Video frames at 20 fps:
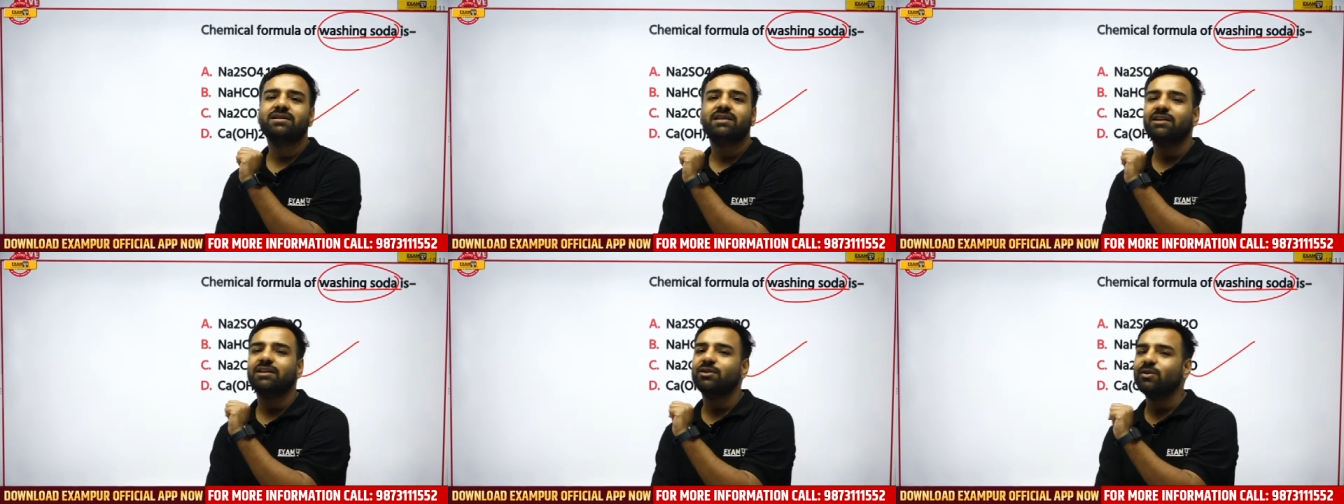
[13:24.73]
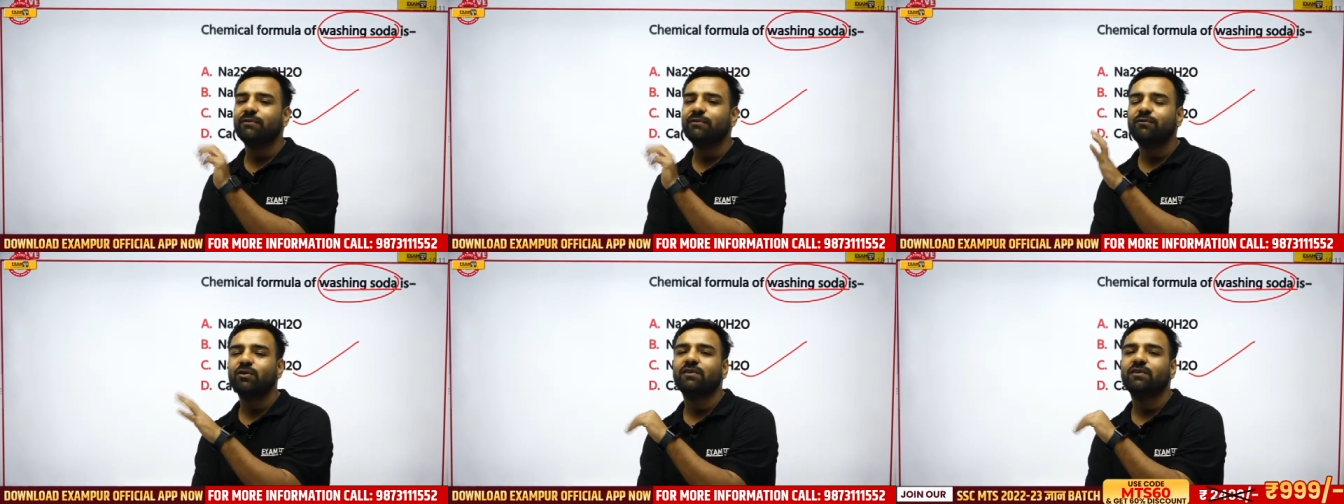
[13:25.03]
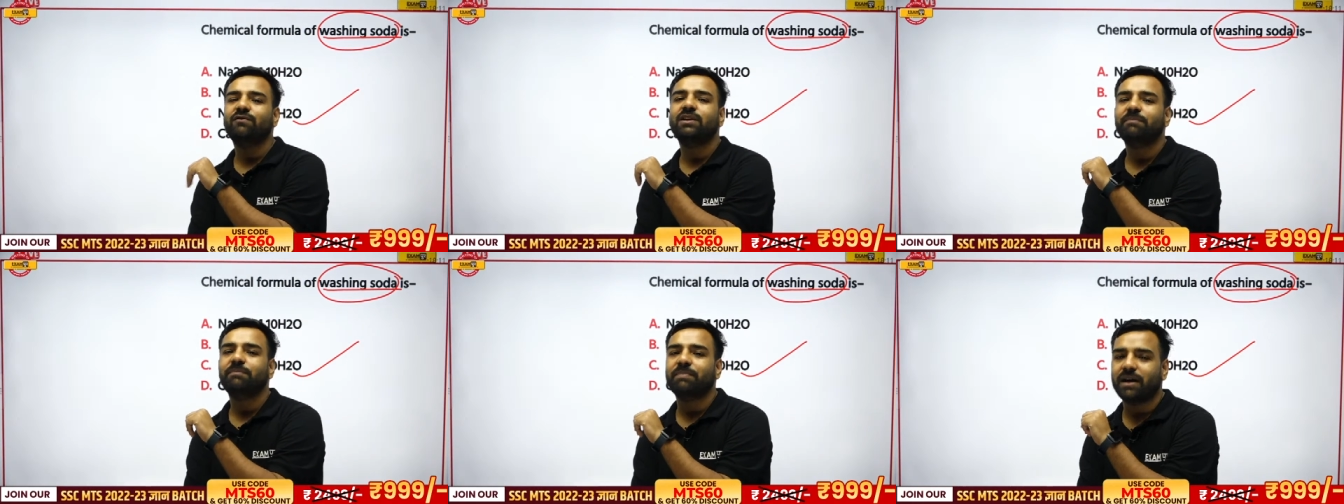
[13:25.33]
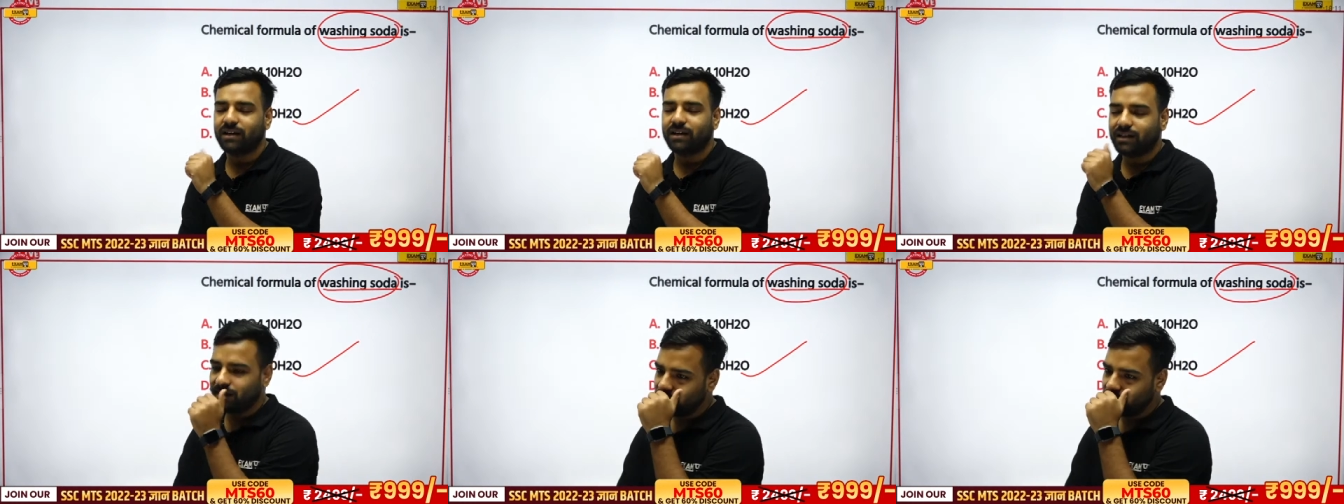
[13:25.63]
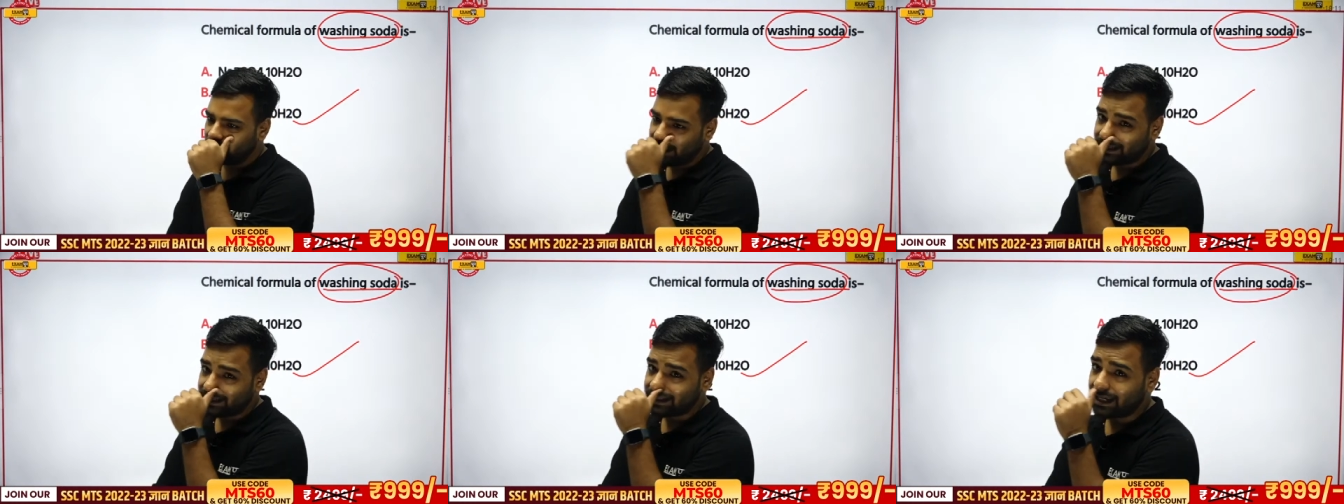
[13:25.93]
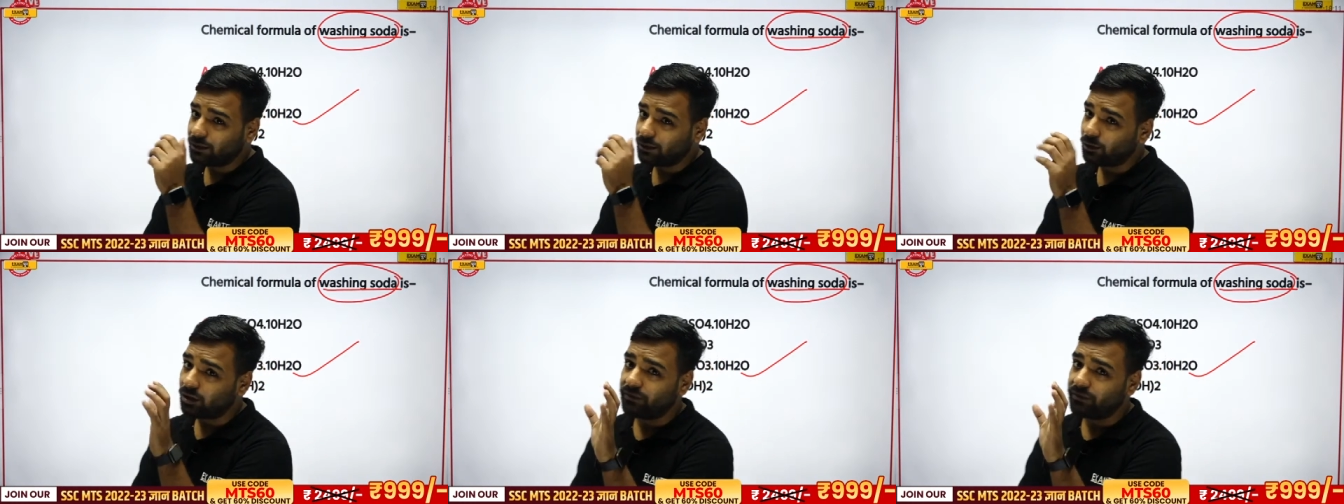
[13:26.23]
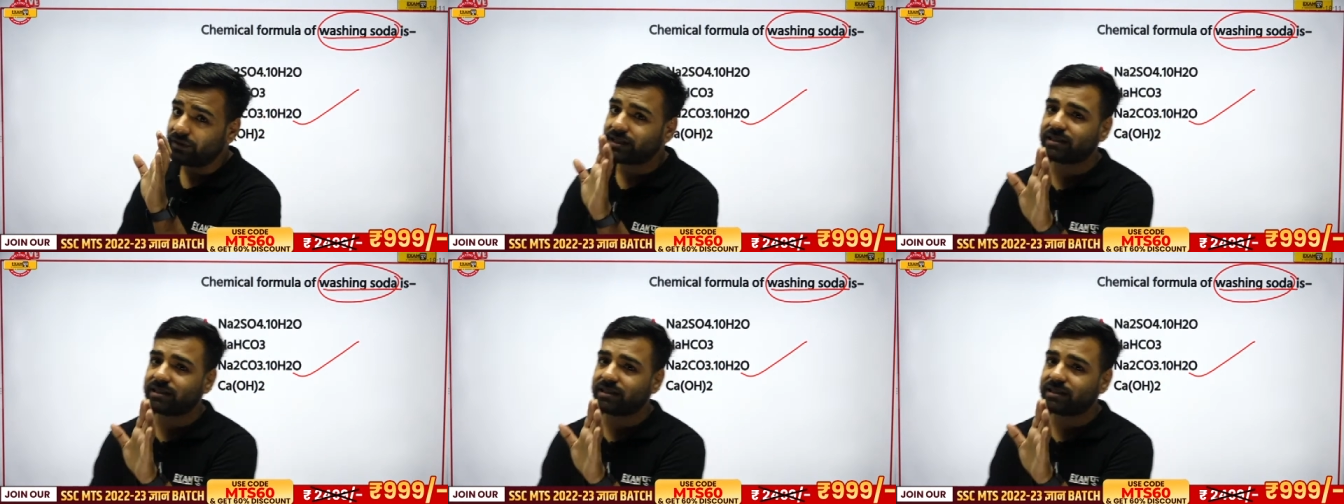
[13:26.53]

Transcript: Now you are saying, sir, you have to give the party.